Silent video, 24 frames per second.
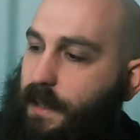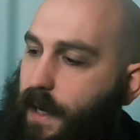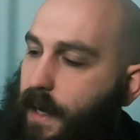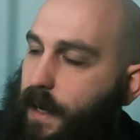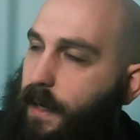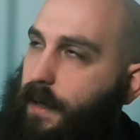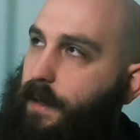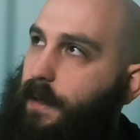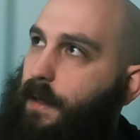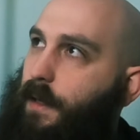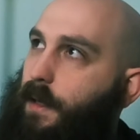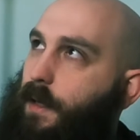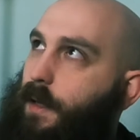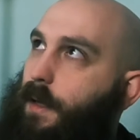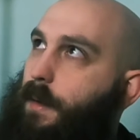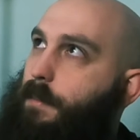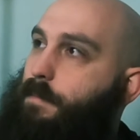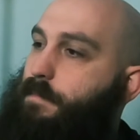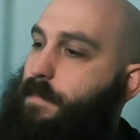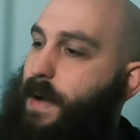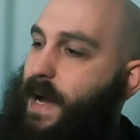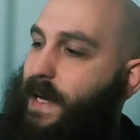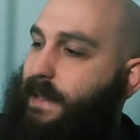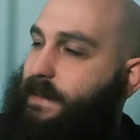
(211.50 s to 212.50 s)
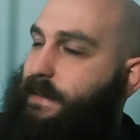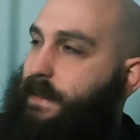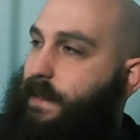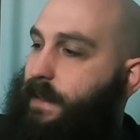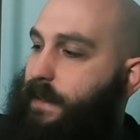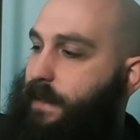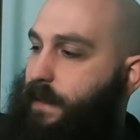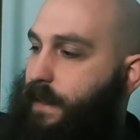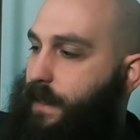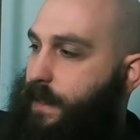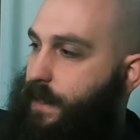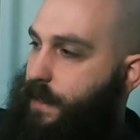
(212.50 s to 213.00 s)
Yeah,
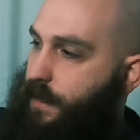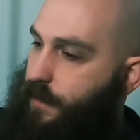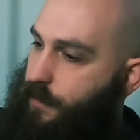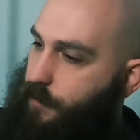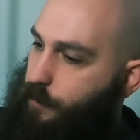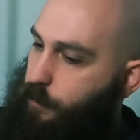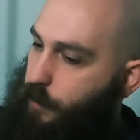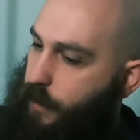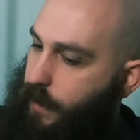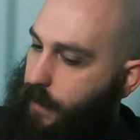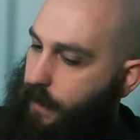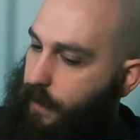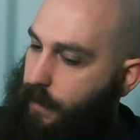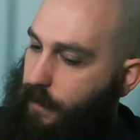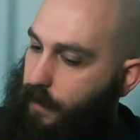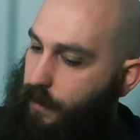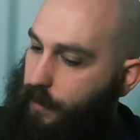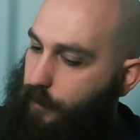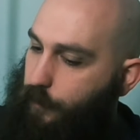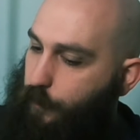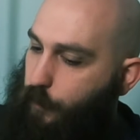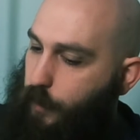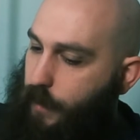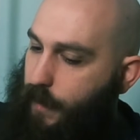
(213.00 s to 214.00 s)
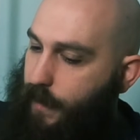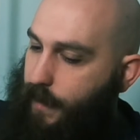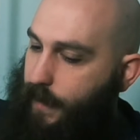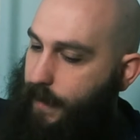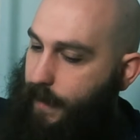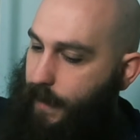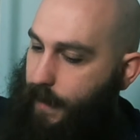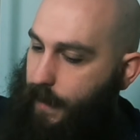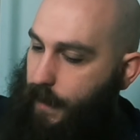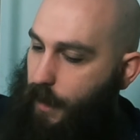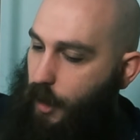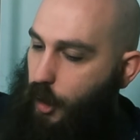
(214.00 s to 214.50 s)
masking is when
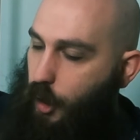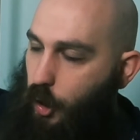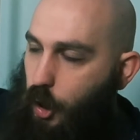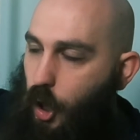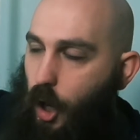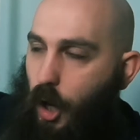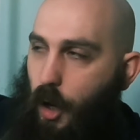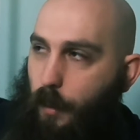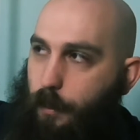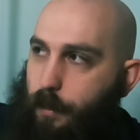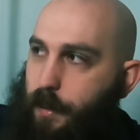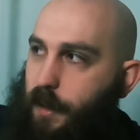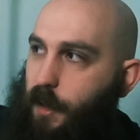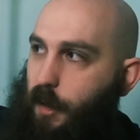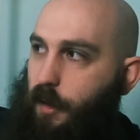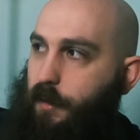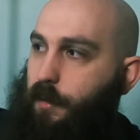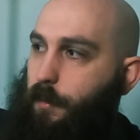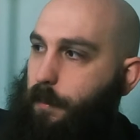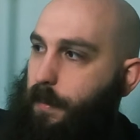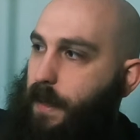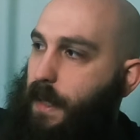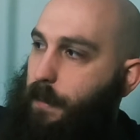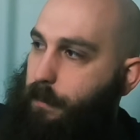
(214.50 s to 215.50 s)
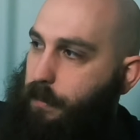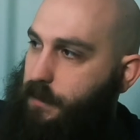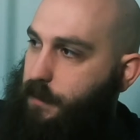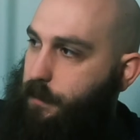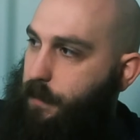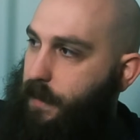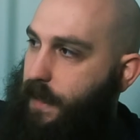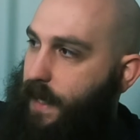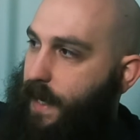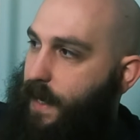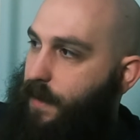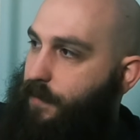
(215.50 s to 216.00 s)
I copy other people's
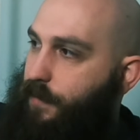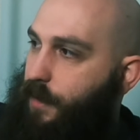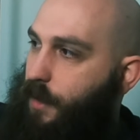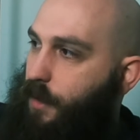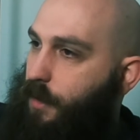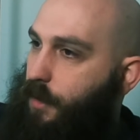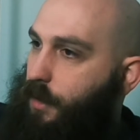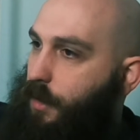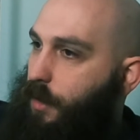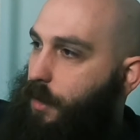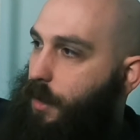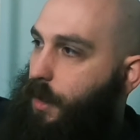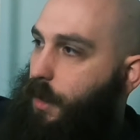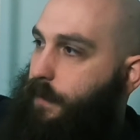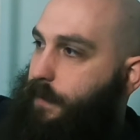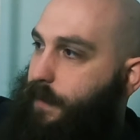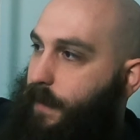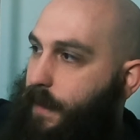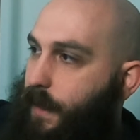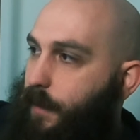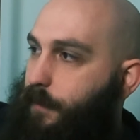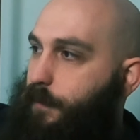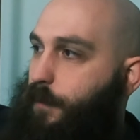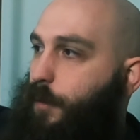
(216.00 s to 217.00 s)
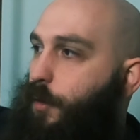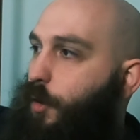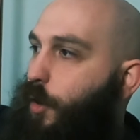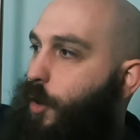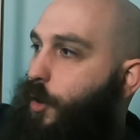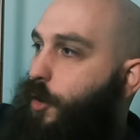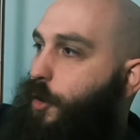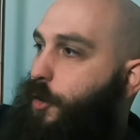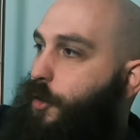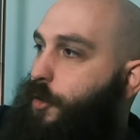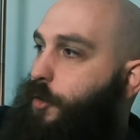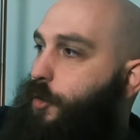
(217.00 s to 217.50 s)
behavior that I've
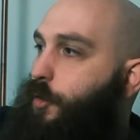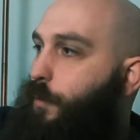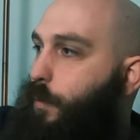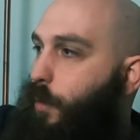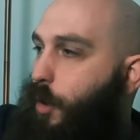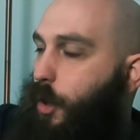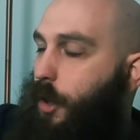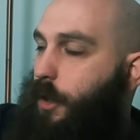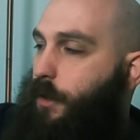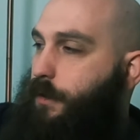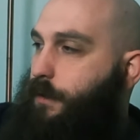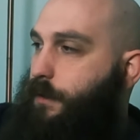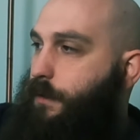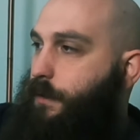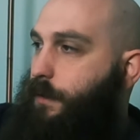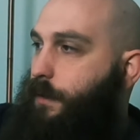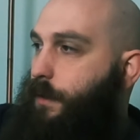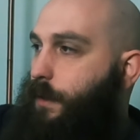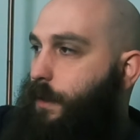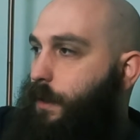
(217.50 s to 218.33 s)
learned works.